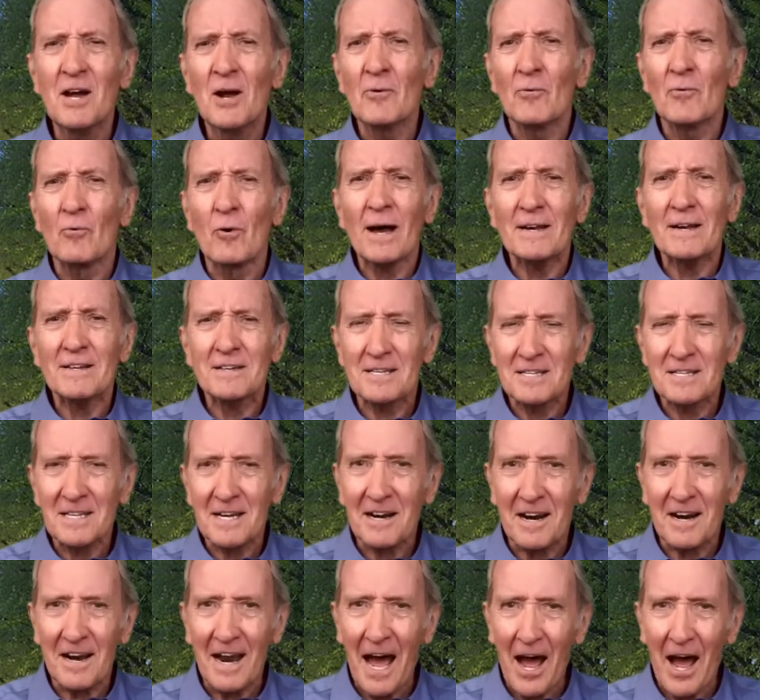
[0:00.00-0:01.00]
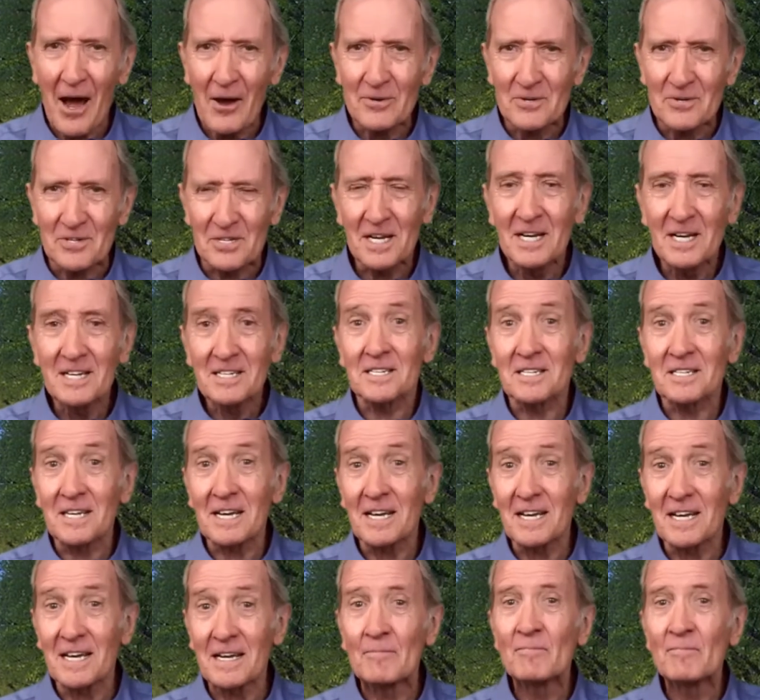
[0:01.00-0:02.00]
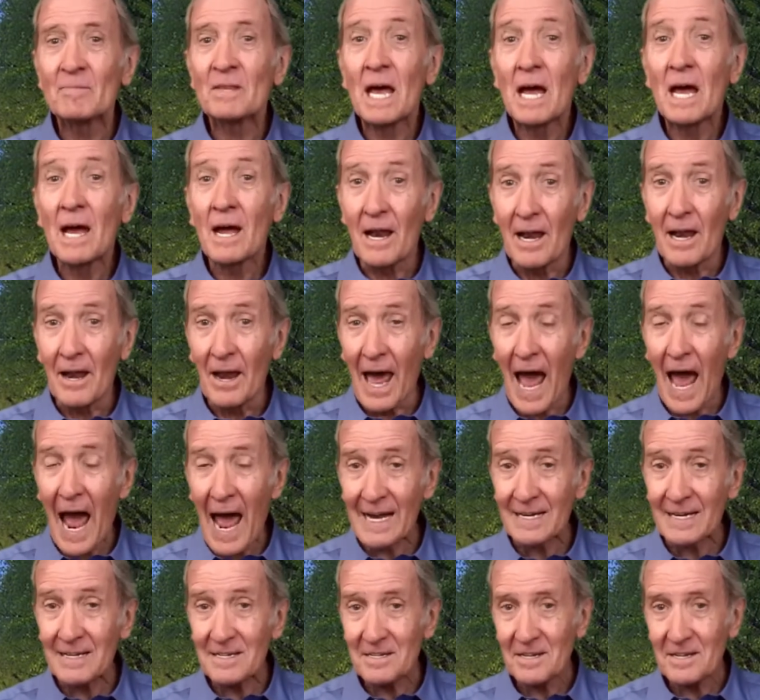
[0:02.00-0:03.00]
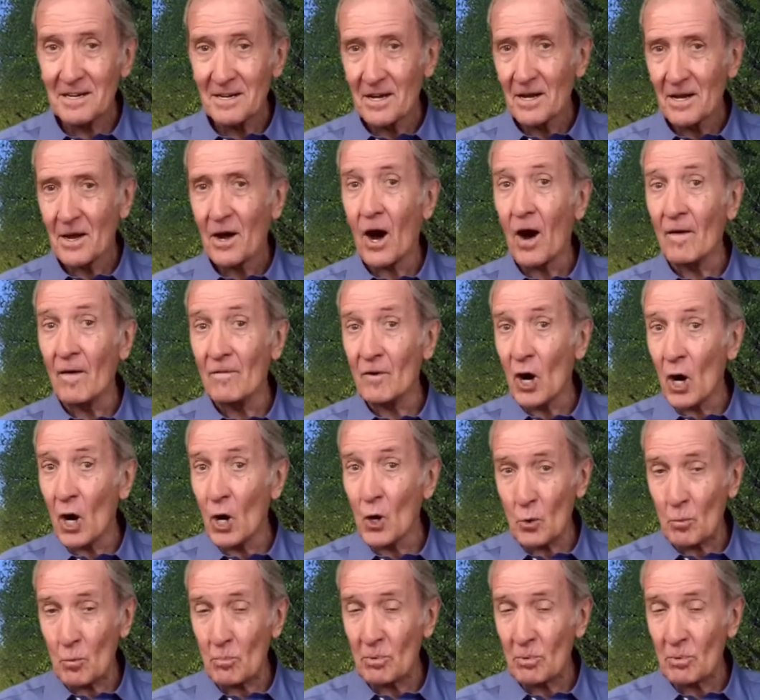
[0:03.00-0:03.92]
right to the clouds, singing Land of Hope